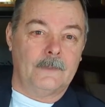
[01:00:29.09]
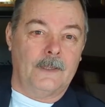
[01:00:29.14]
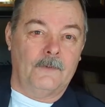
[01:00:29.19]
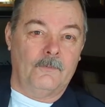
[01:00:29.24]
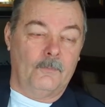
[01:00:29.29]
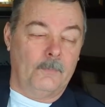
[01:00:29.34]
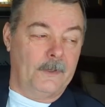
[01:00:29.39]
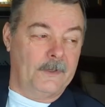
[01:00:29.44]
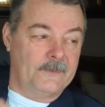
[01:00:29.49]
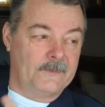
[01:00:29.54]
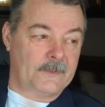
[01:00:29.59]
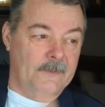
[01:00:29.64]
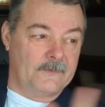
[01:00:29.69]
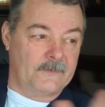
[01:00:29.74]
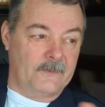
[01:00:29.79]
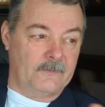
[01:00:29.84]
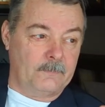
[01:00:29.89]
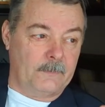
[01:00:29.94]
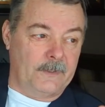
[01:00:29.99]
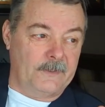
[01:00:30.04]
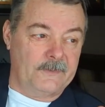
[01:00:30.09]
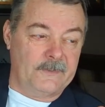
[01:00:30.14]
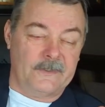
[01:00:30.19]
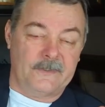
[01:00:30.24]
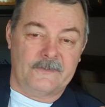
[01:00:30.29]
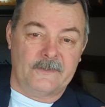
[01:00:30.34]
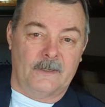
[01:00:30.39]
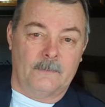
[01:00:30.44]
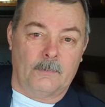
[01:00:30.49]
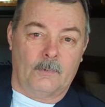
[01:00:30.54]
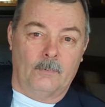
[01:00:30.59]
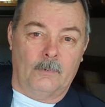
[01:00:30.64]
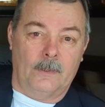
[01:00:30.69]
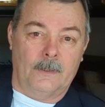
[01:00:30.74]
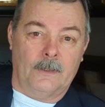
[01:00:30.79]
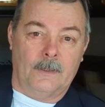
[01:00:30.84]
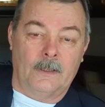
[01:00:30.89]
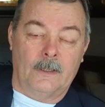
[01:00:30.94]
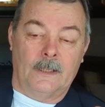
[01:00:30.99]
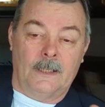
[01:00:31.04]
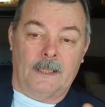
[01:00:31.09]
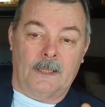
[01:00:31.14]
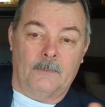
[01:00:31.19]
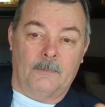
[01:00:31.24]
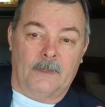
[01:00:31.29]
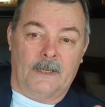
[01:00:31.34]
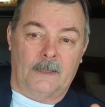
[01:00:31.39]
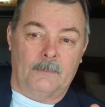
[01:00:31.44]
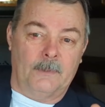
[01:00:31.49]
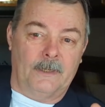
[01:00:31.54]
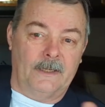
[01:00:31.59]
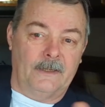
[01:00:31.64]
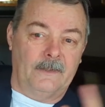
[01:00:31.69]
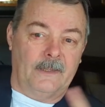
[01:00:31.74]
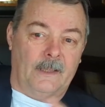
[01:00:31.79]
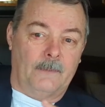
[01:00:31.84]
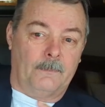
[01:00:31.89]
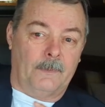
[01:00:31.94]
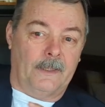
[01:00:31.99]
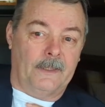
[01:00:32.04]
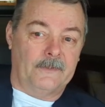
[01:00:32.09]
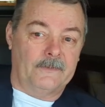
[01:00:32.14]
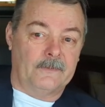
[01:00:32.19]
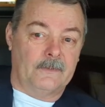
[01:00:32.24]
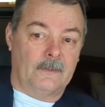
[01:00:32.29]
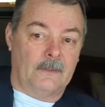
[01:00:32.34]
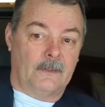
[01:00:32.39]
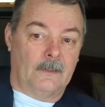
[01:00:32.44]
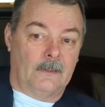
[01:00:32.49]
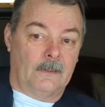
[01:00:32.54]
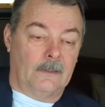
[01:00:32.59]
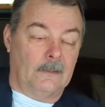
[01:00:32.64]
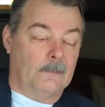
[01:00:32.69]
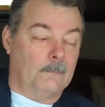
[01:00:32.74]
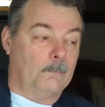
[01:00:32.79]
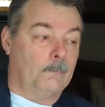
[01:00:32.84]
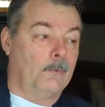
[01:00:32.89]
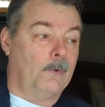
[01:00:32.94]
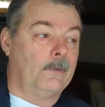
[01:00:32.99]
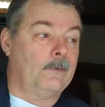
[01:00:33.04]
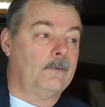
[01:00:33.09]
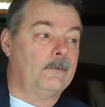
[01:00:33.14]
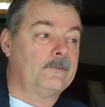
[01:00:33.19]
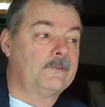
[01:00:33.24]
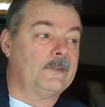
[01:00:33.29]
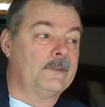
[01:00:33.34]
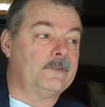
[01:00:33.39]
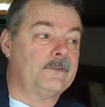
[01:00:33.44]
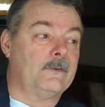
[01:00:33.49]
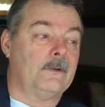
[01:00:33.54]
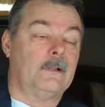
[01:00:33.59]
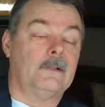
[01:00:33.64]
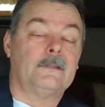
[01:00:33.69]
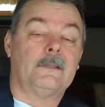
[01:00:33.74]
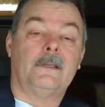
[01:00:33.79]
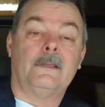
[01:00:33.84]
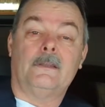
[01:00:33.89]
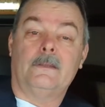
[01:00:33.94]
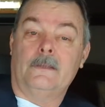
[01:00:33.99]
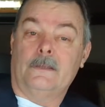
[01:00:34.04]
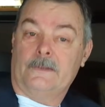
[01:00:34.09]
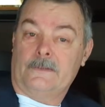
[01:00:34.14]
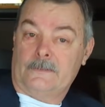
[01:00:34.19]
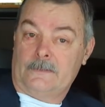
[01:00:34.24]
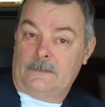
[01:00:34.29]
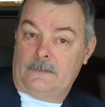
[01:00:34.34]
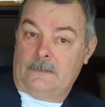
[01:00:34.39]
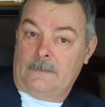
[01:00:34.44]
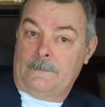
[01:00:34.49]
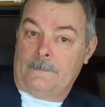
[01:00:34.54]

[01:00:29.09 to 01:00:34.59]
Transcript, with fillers: Everybody says this place, it's number one. And when I went into that place, brother, sister, I'll tell you this.